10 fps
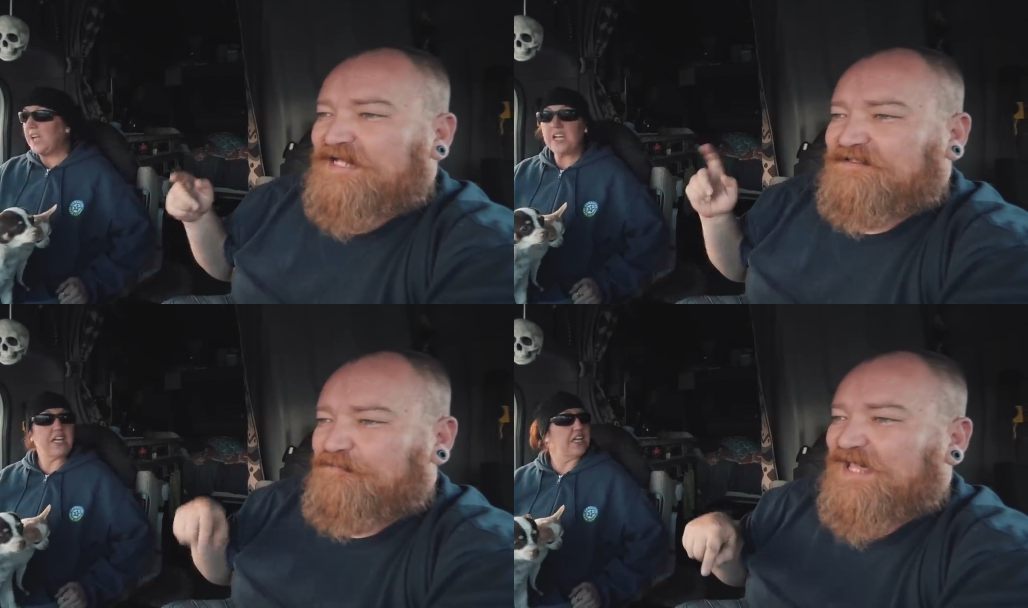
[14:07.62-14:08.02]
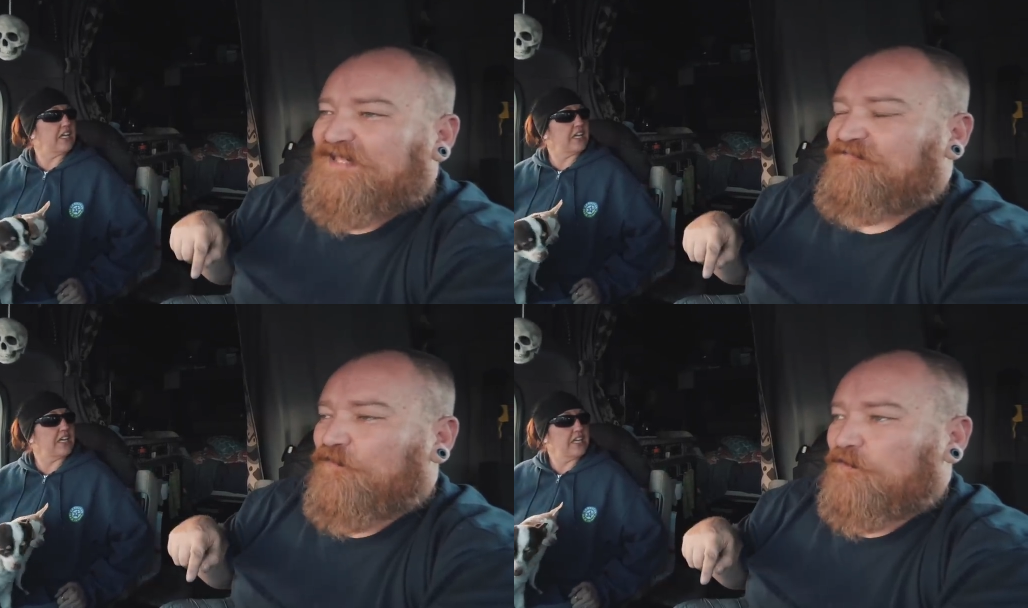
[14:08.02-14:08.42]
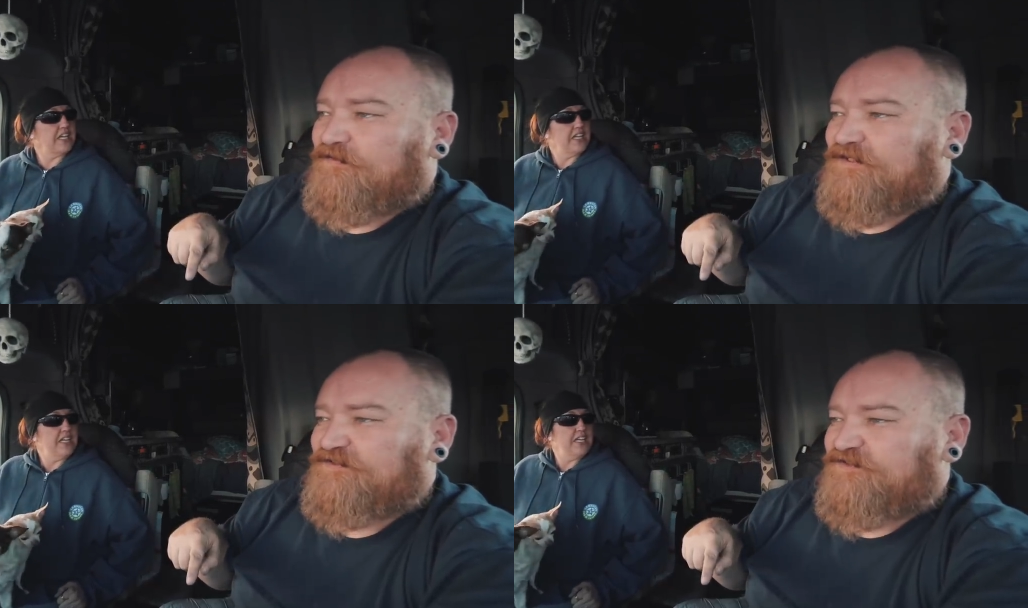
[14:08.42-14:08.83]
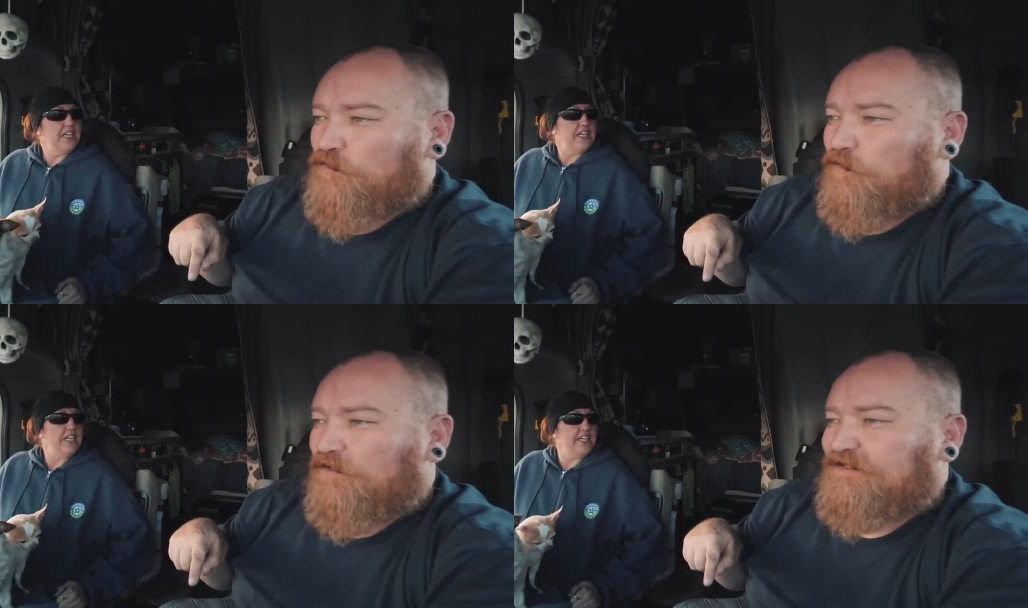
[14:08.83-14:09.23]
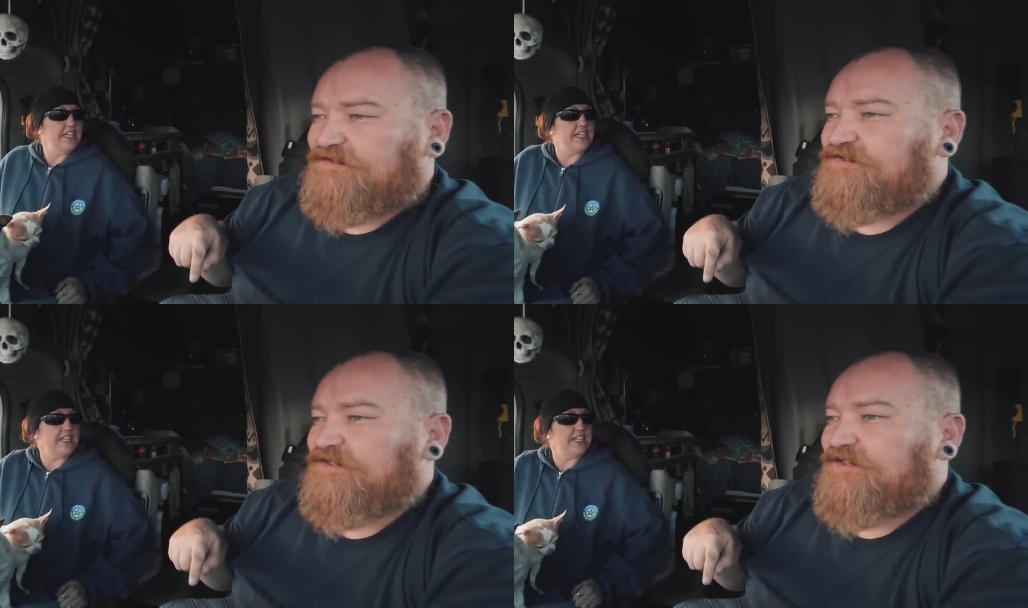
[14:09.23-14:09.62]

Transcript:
Speaker 1: had to pay for the storage.